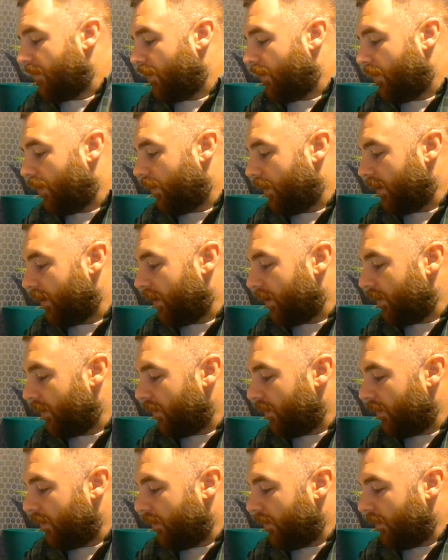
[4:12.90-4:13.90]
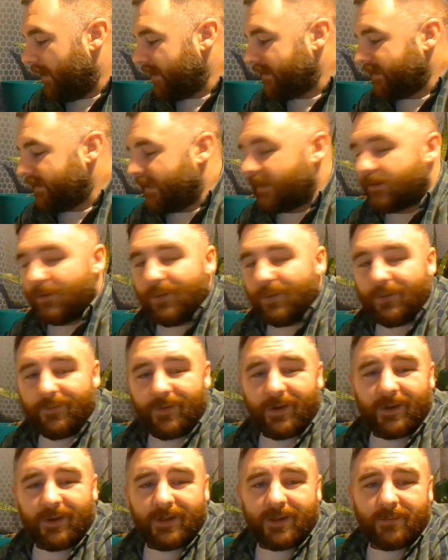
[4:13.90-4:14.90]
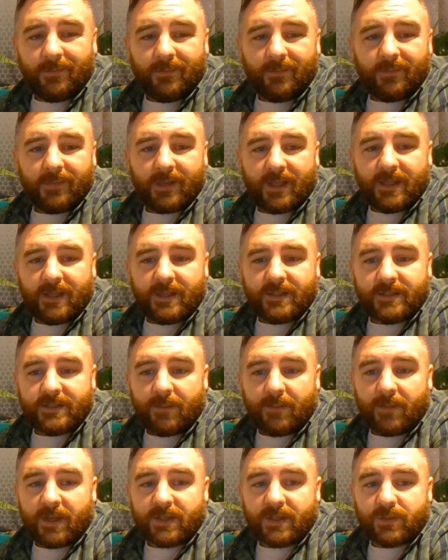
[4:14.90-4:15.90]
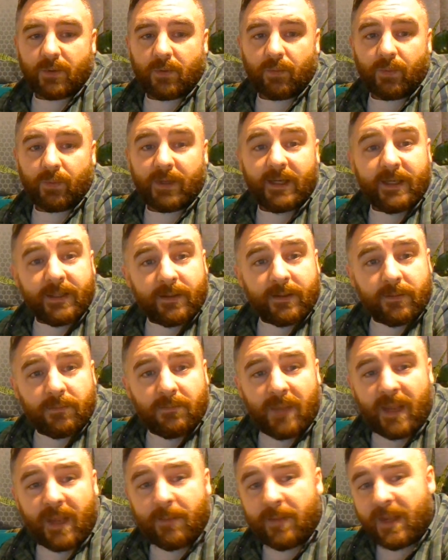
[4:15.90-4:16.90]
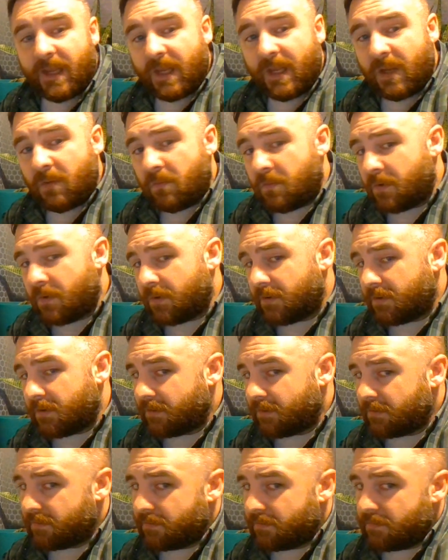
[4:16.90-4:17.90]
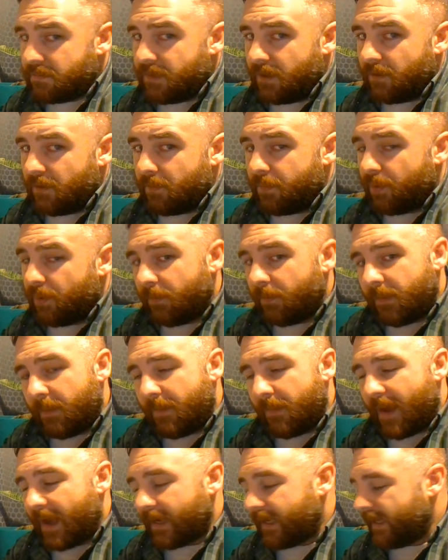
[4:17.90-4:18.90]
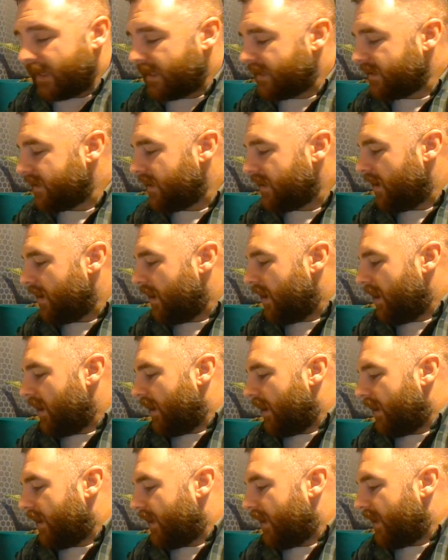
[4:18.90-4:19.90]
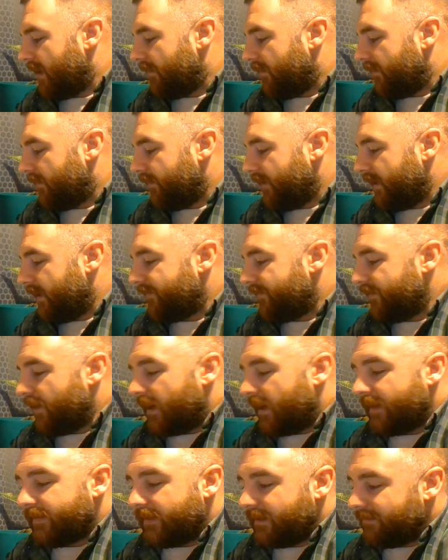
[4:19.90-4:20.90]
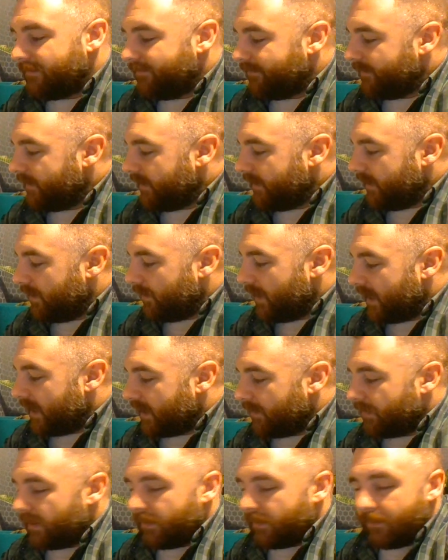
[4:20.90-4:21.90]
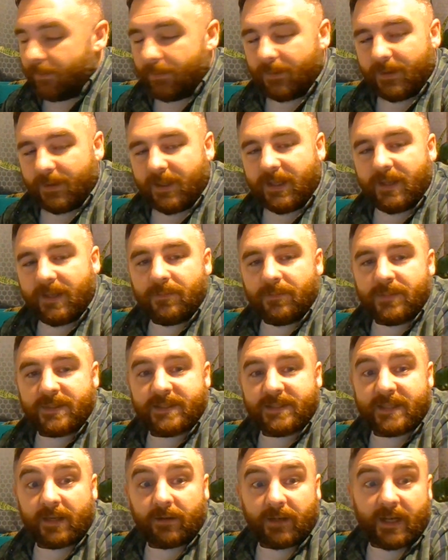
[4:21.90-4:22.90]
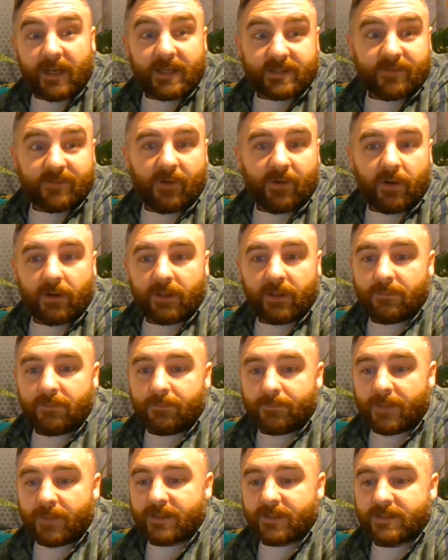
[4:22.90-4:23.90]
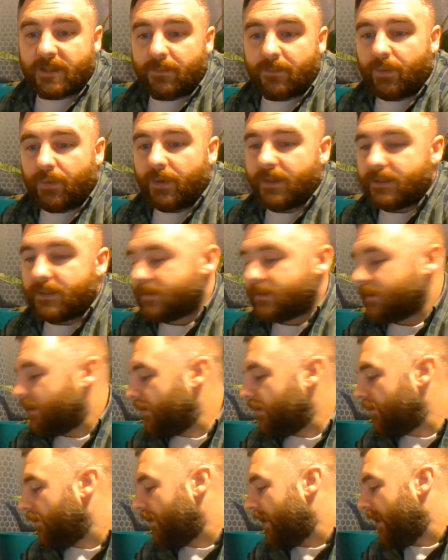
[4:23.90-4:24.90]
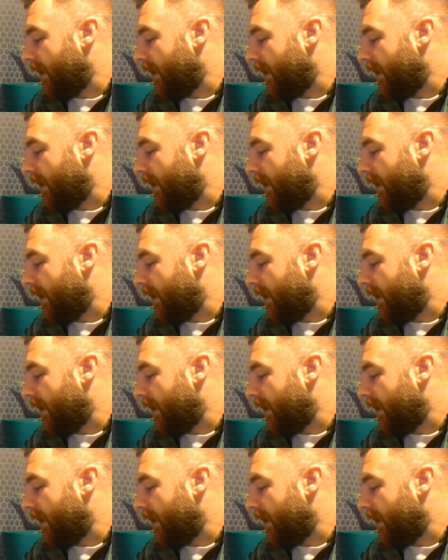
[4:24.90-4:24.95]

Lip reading: or wait and get the whole volume, because I might as well read it. Maybe it will, pull me back in. And if not, then, I could probably sell it as a volume at some point. So